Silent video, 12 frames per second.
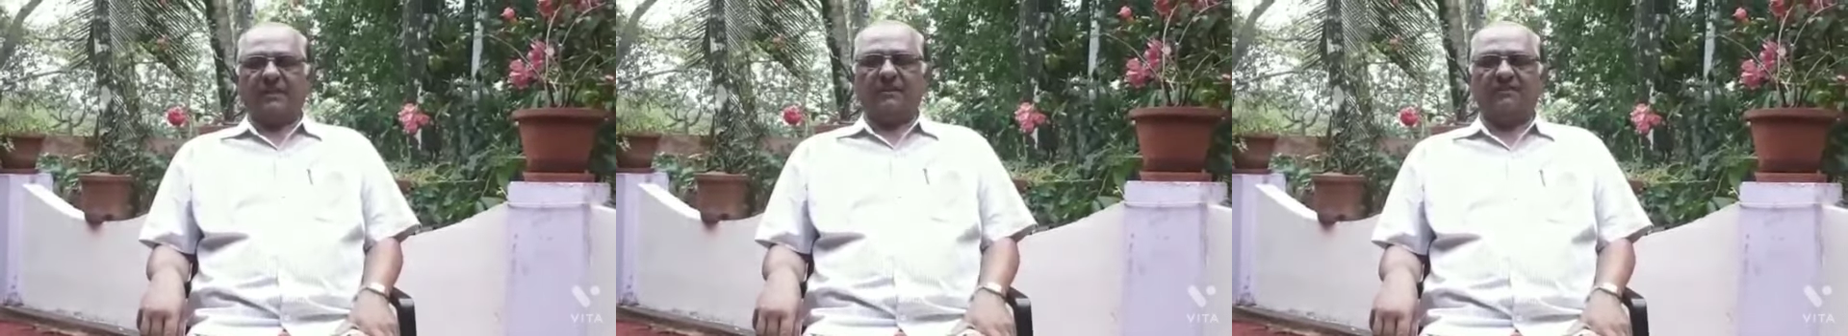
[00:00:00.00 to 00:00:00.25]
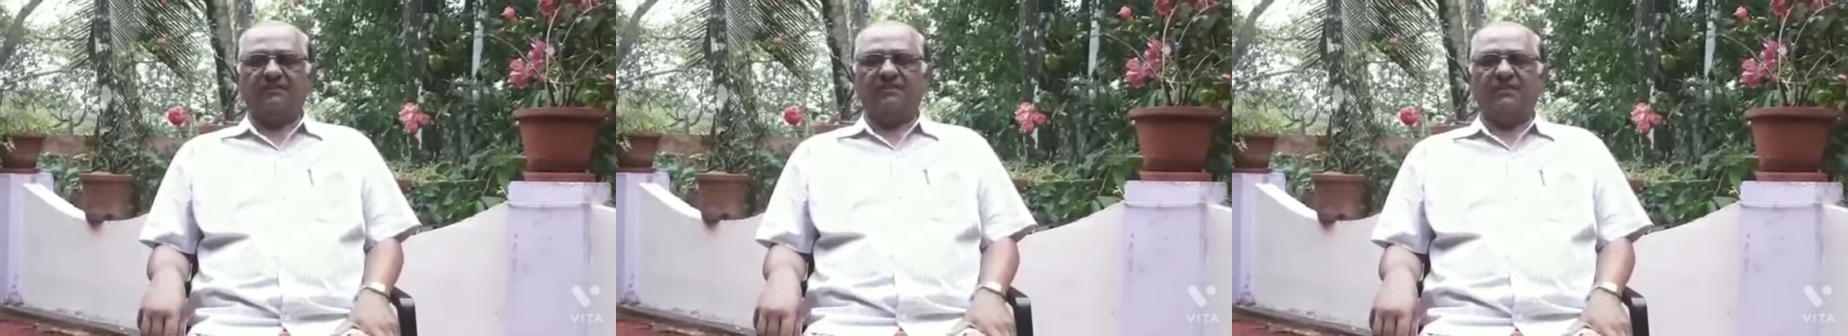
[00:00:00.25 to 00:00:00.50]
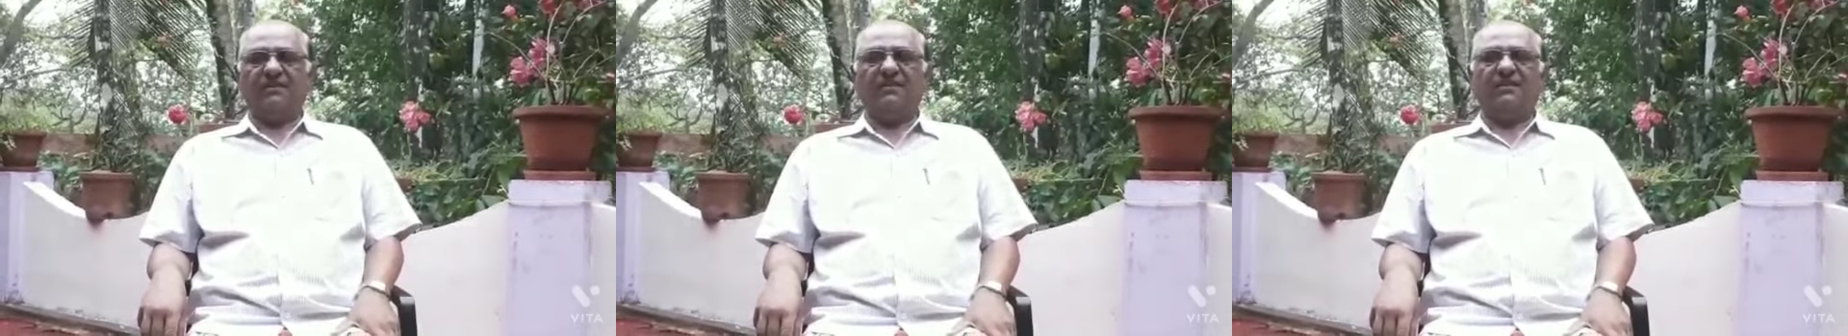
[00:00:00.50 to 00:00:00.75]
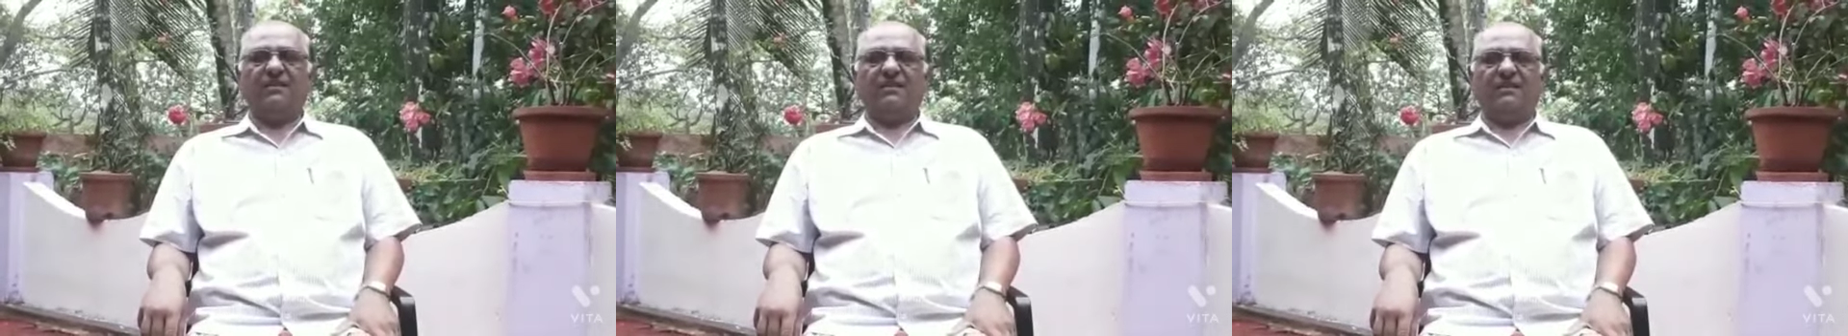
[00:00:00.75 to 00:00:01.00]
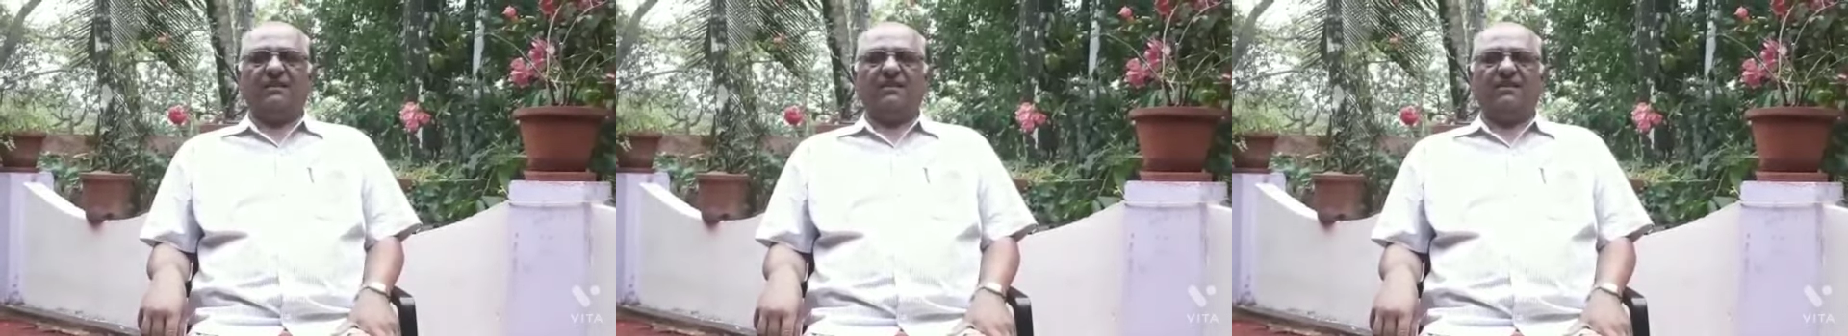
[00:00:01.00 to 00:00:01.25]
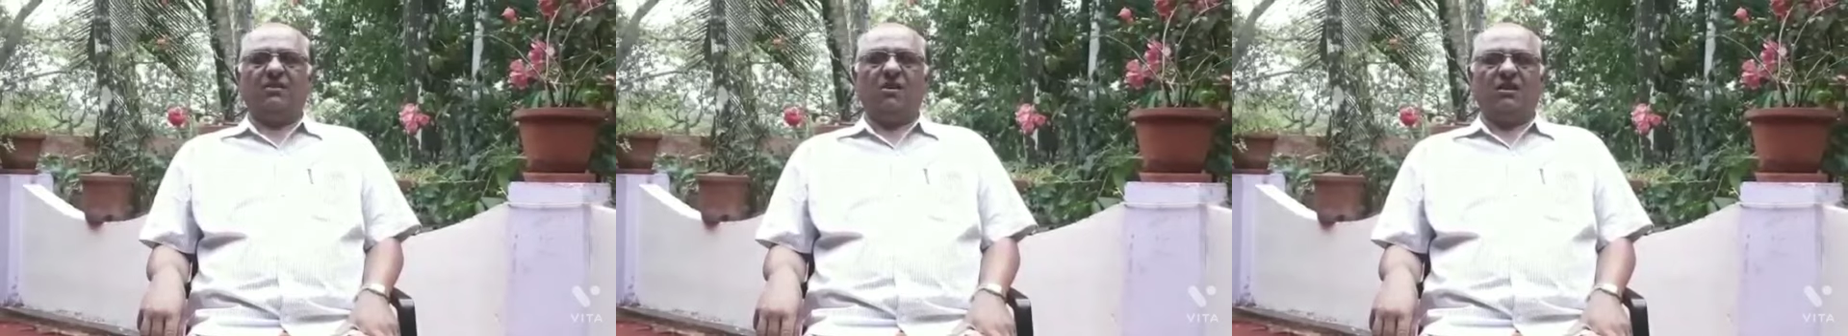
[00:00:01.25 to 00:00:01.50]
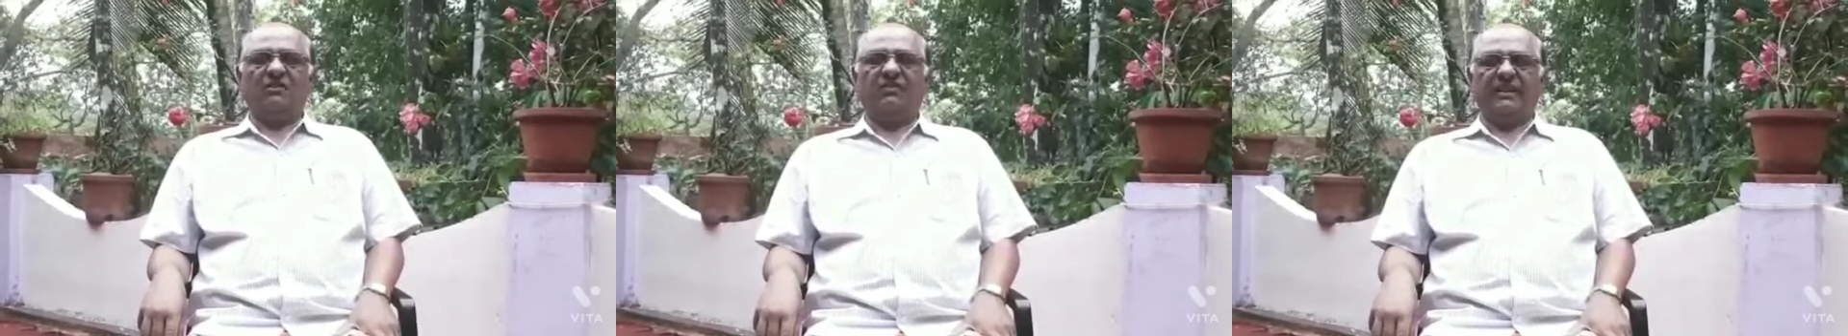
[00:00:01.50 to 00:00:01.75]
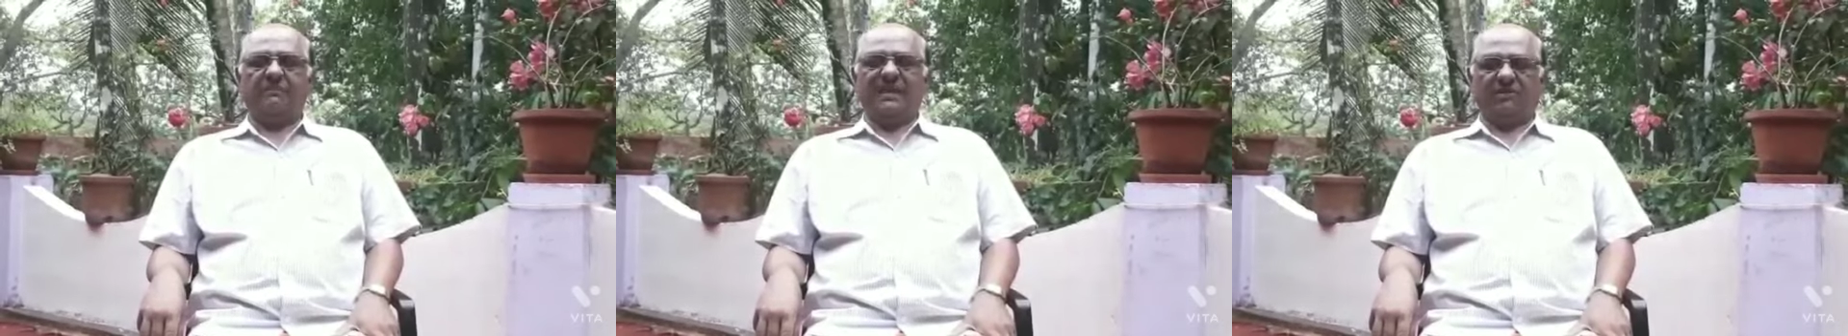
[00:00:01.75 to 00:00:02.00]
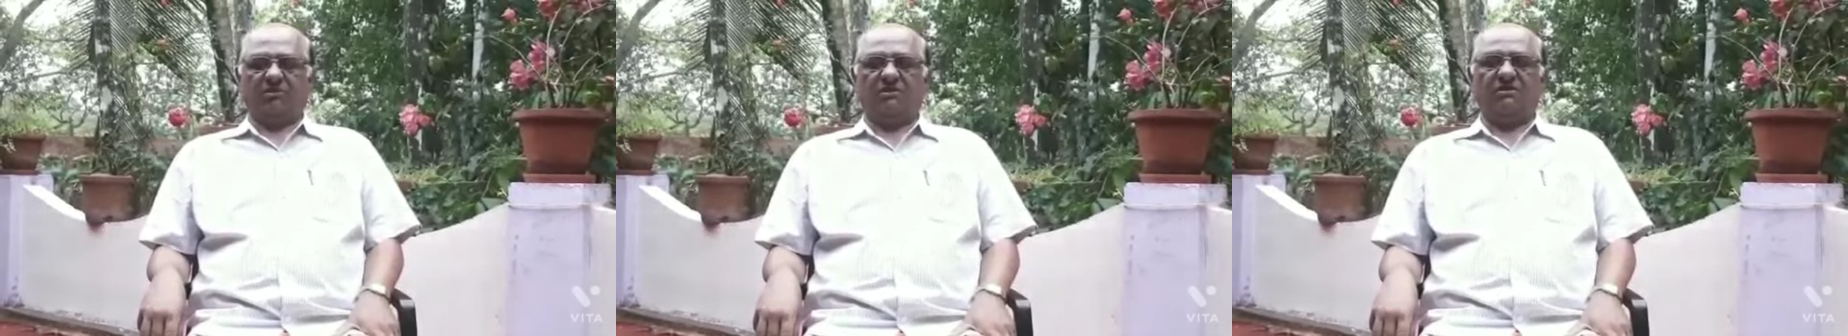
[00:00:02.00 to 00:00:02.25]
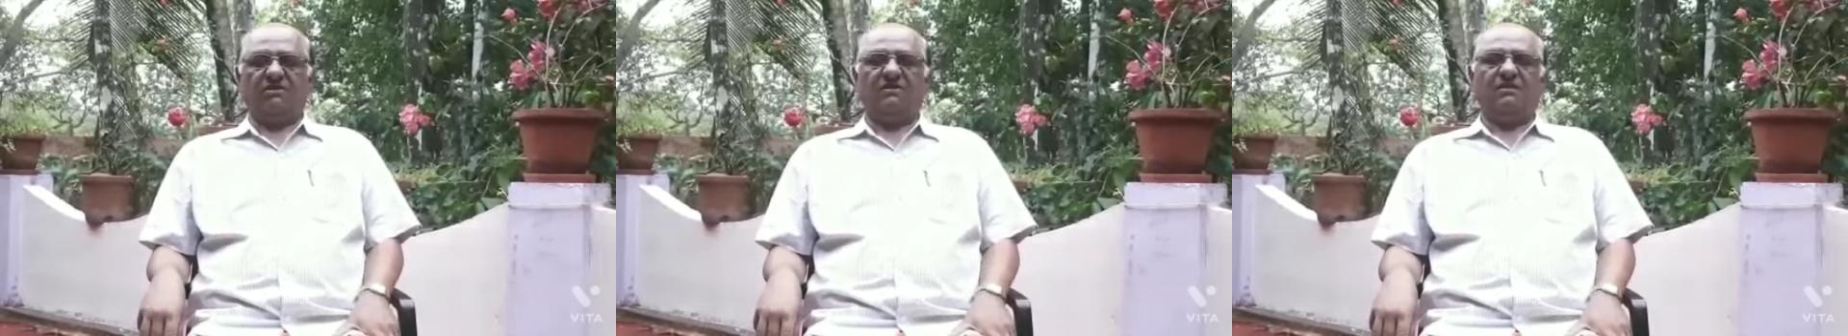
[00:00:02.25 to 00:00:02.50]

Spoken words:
year. All the very best,